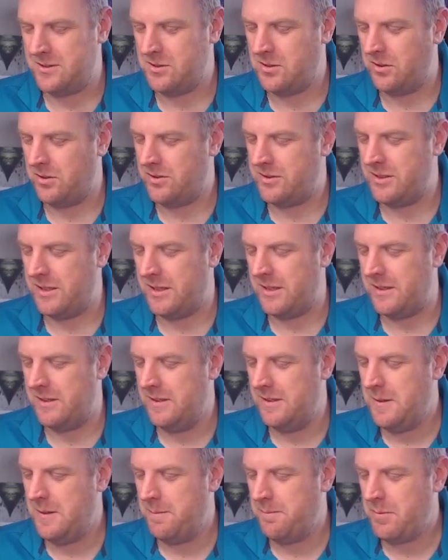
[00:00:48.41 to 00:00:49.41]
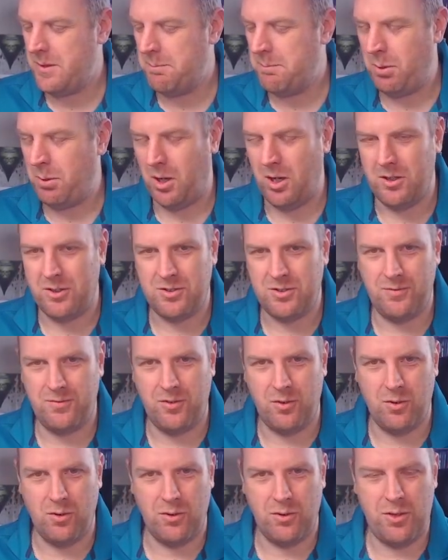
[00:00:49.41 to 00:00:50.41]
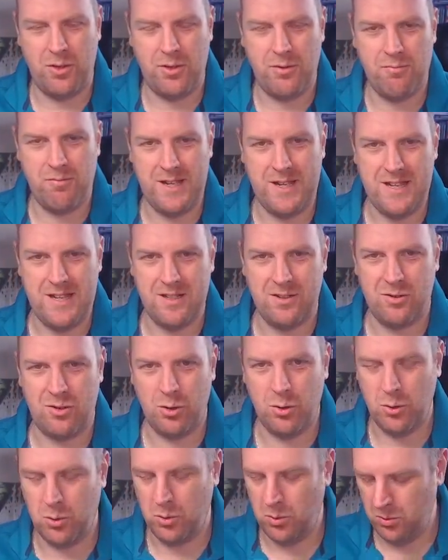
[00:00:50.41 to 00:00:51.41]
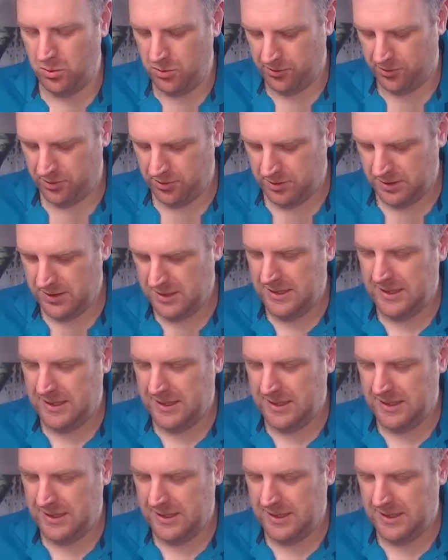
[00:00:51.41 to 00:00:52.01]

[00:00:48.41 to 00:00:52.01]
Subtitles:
It's got plugs for 3 tools,